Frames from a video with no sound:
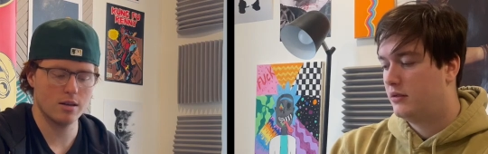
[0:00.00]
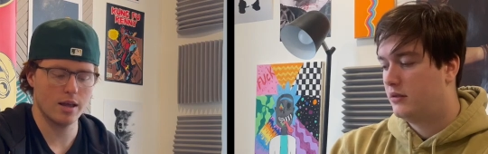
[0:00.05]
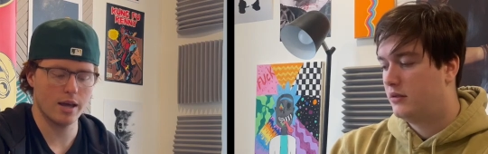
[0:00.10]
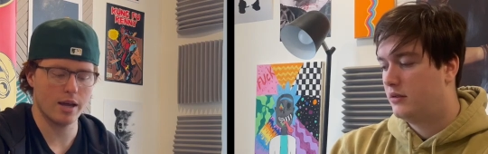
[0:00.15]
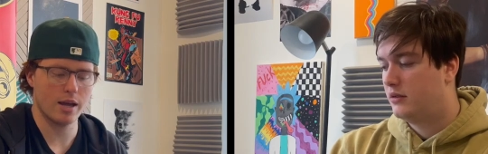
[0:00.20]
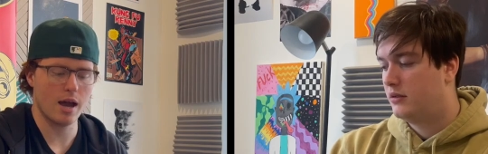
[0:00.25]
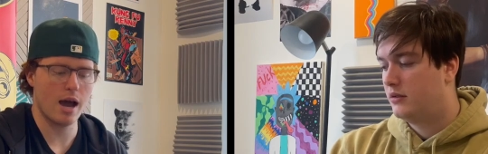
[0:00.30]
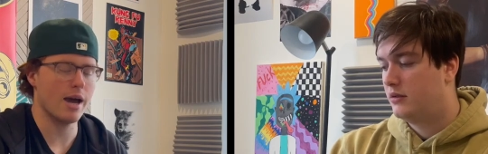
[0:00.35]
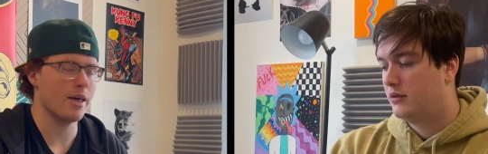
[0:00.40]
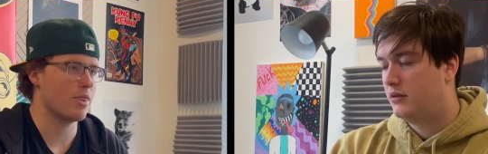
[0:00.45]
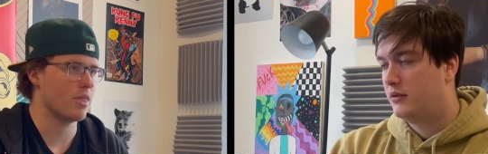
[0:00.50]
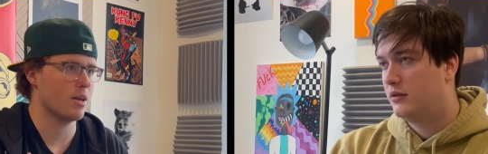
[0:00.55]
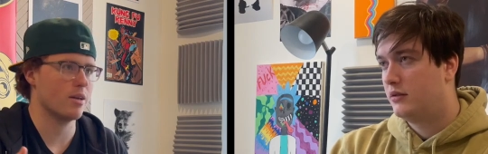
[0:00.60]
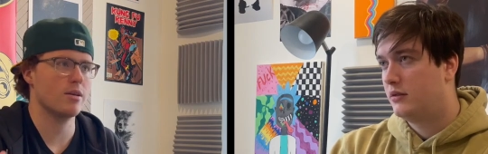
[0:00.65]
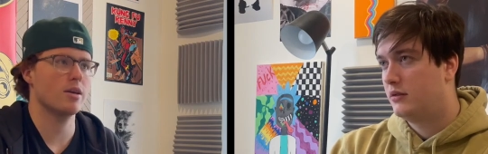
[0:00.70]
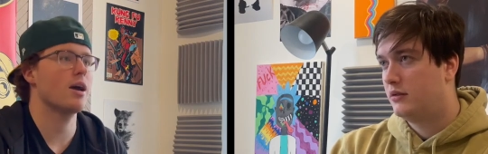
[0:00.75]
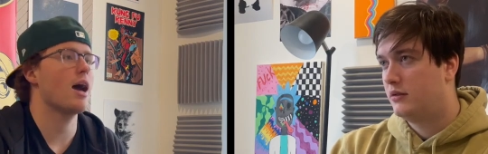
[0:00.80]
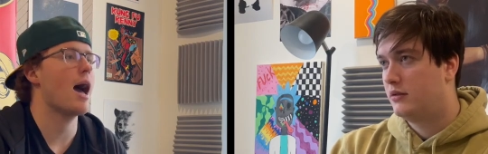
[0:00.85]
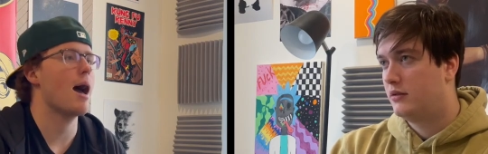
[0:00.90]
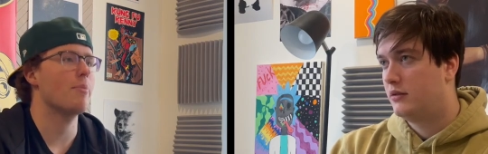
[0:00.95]
Speaker 1: like, I
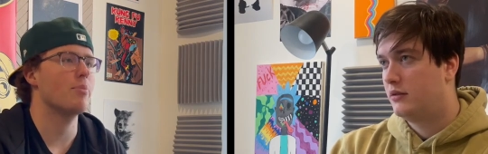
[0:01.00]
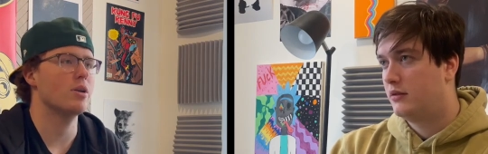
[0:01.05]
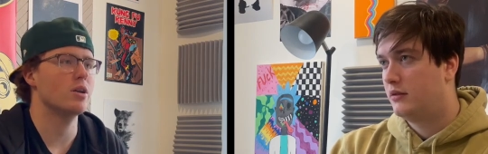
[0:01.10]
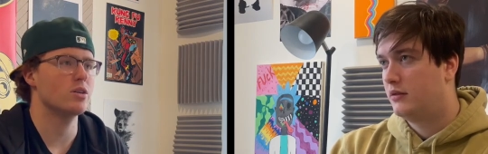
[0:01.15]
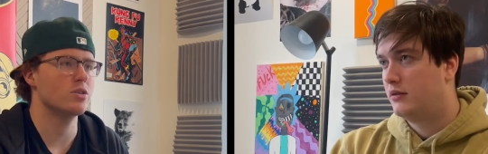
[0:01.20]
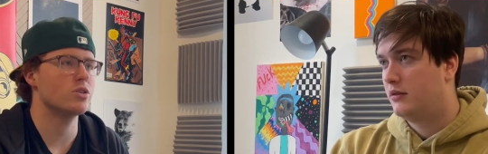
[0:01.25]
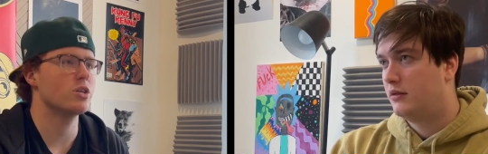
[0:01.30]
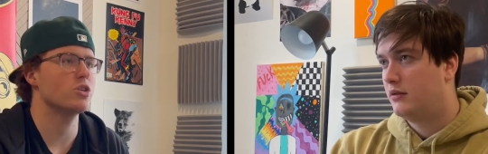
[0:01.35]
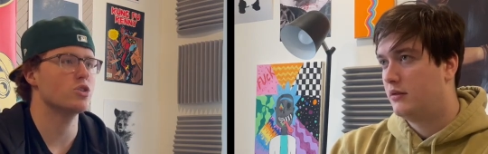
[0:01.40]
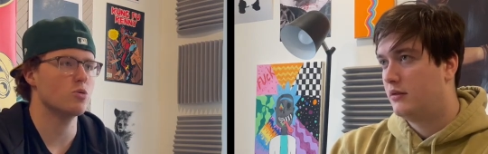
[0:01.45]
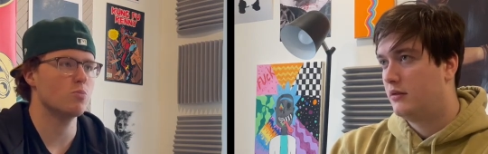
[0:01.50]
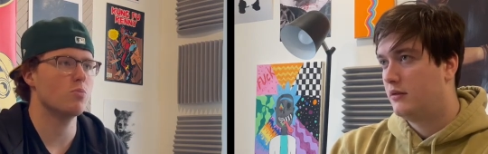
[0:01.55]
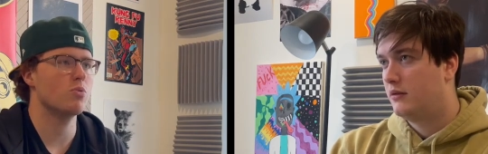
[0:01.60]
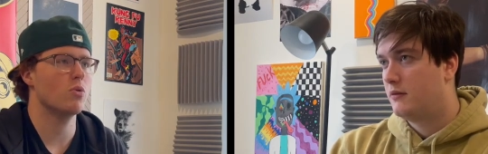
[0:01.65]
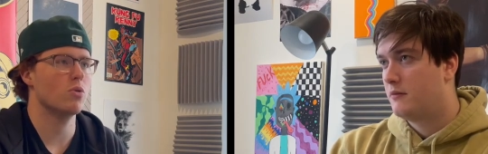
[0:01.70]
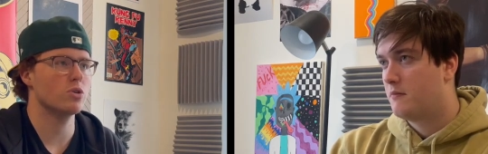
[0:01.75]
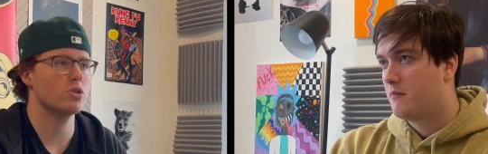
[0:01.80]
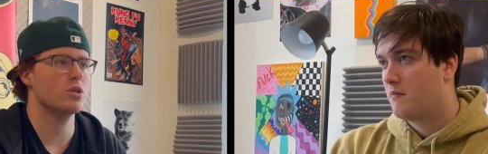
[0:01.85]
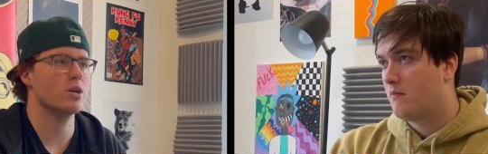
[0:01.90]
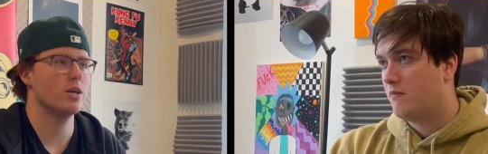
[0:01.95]
think happiness is a
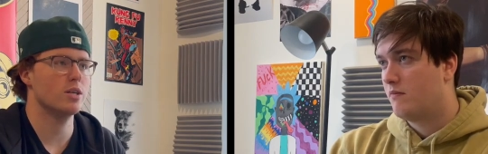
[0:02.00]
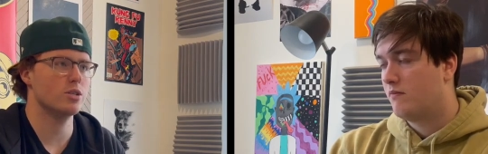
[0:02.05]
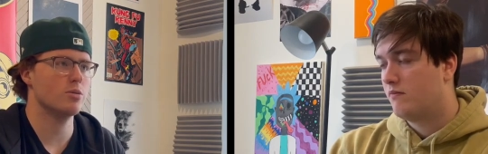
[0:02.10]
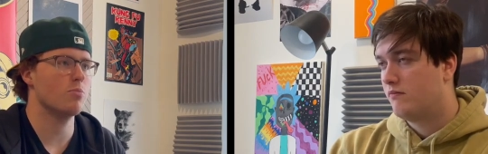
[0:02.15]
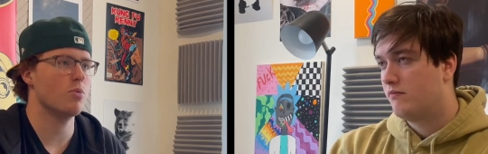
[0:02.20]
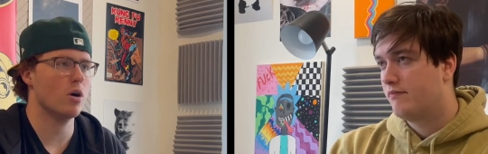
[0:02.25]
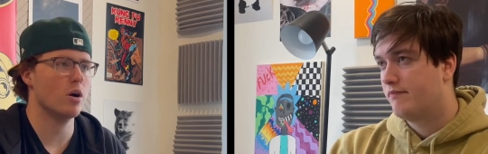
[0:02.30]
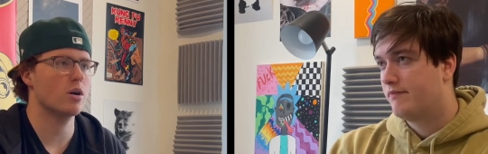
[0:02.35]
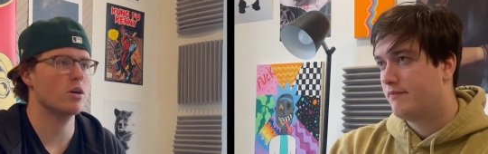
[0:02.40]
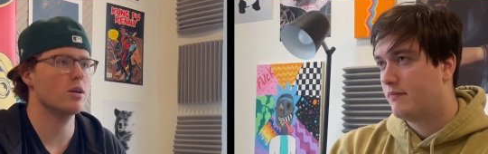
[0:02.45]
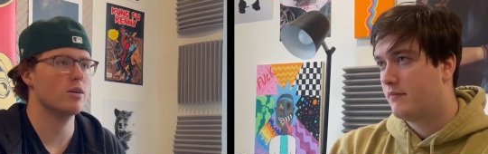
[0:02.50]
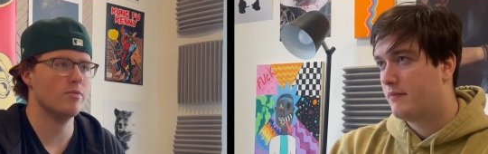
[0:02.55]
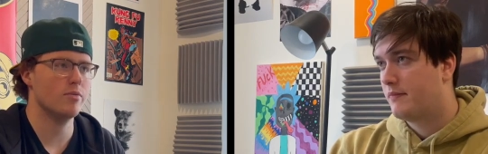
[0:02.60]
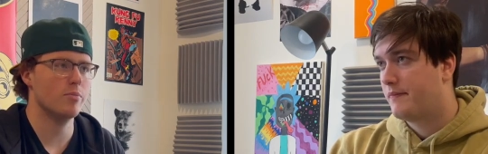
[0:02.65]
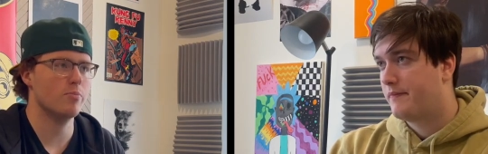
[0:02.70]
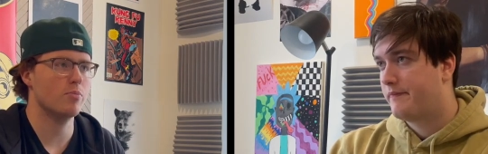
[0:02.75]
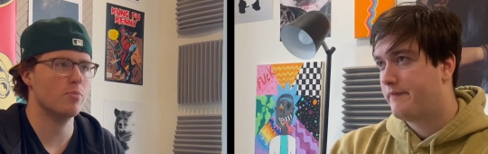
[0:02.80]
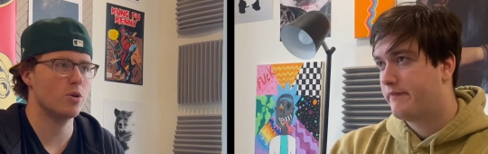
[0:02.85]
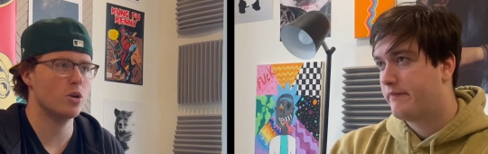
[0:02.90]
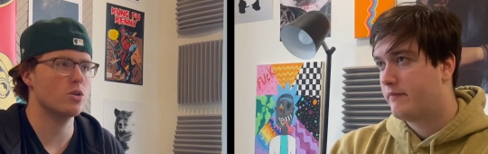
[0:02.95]
portion, is a part of a
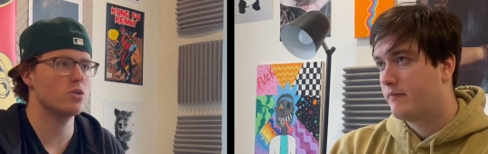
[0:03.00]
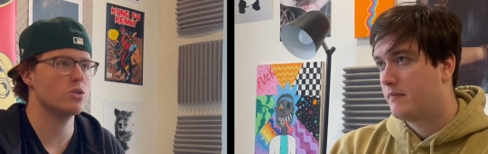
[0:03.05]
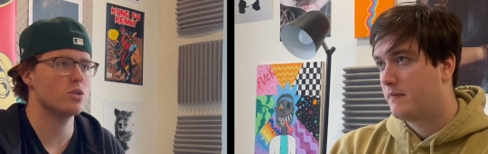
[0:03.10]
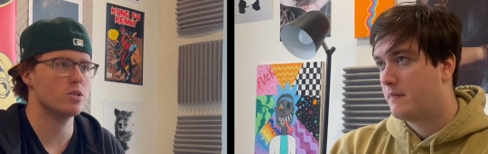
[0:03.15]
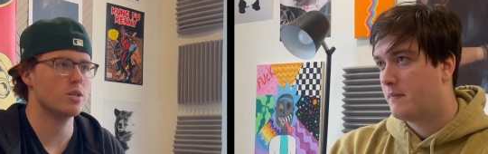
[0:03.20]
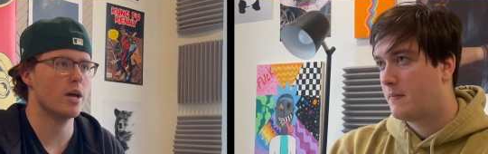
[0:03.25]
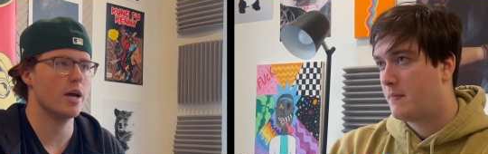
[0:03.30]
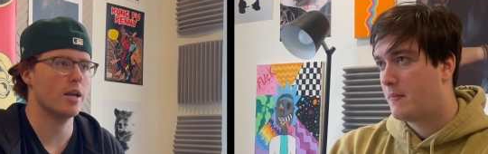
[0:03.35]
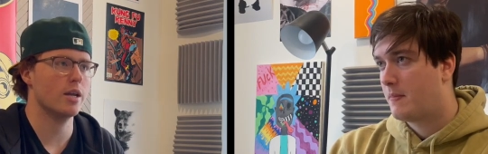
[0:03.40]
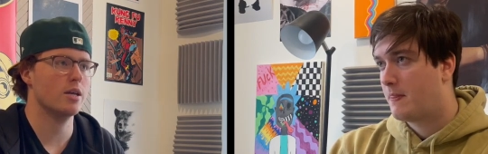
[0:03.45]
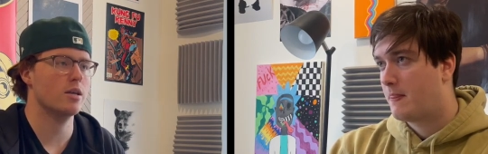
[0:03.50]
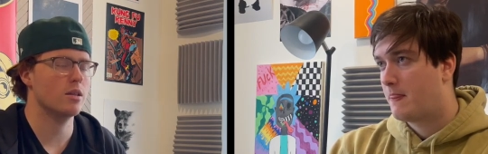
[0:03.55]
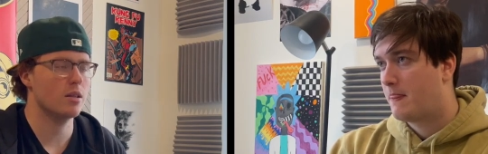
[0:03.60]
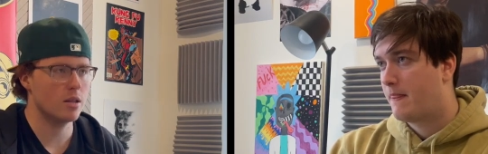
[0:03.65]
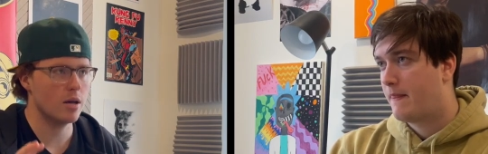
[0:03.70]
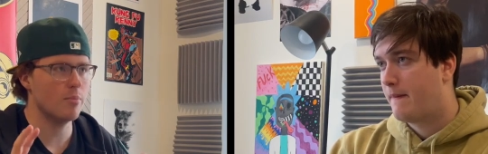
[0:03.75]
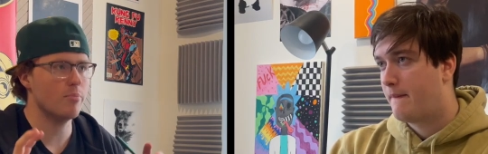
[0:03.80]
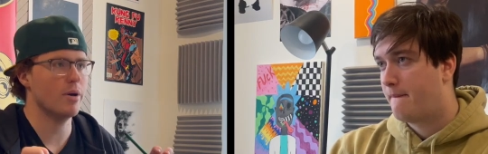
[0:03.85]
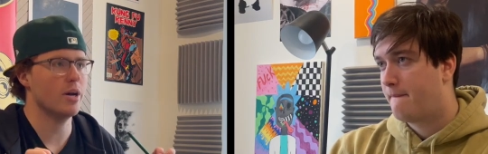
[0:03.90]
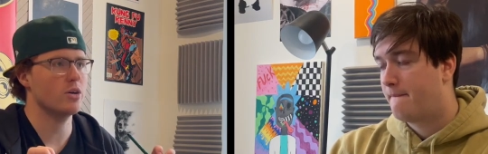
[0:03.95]
good society,
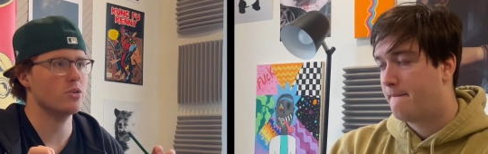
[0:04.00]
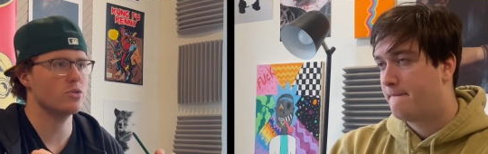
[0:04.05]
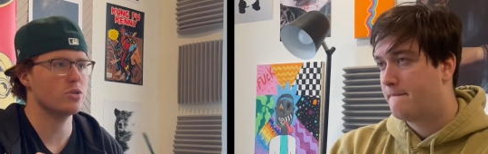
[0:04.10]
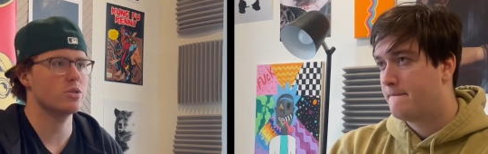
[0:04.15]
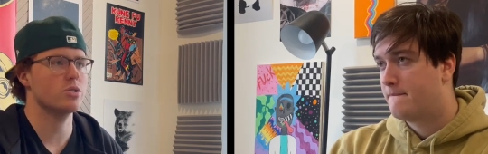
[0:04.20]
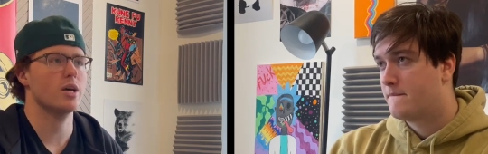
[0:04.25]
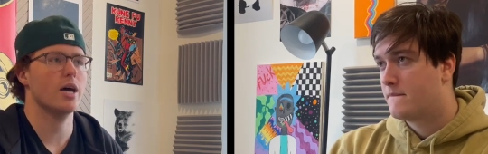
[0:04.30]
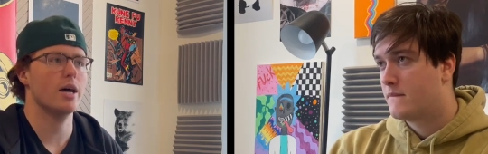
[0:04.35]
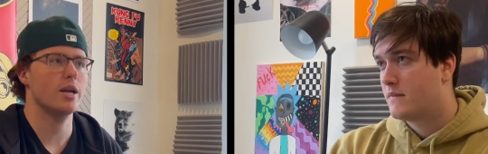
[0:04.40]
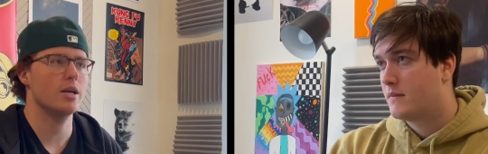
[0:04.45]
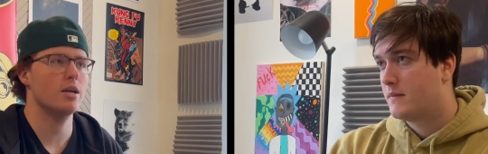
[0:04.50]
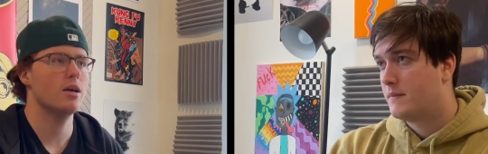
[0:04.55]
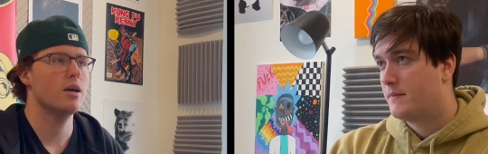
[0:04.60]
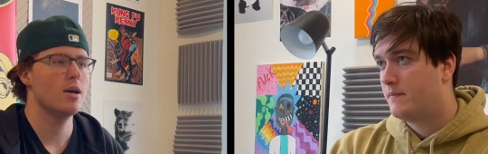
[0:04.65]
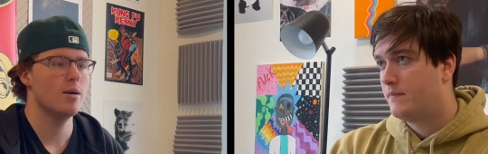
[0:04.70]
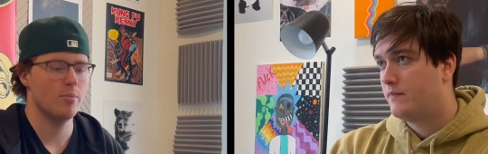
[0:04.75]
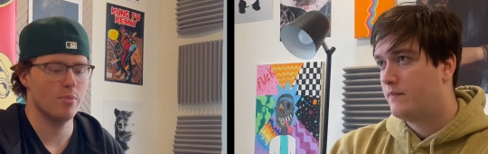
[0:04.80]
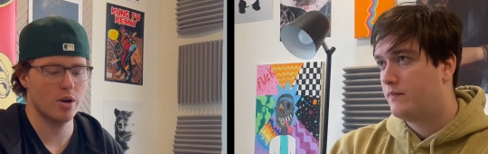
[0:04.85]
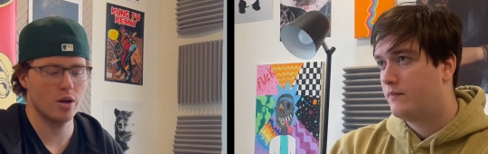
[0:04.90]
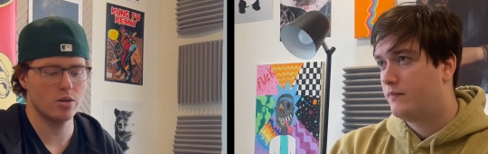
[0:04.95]
a better society,
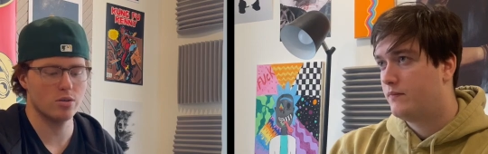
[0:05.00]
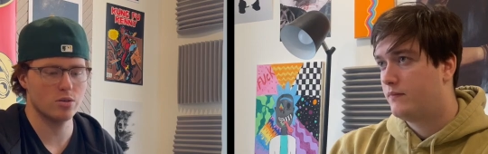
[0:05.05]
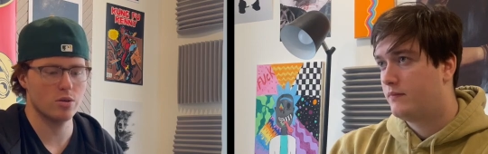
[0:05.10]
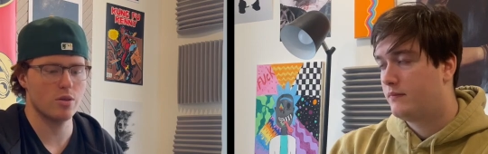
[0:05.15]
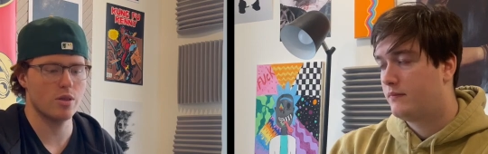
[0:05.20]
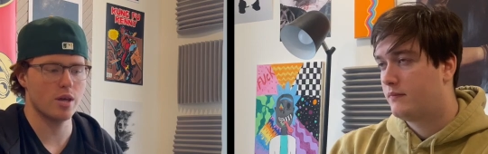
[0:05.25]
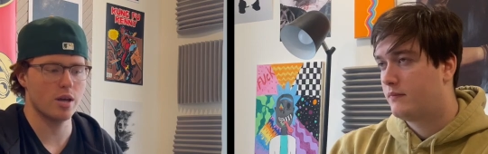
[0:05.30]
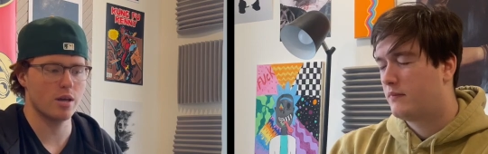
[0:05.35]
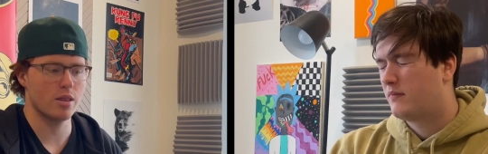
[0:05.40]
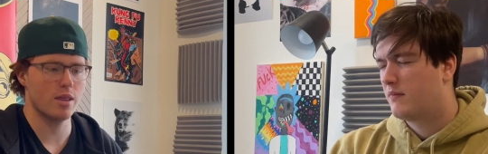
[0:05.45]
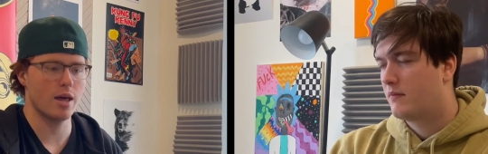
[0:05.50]
but I also think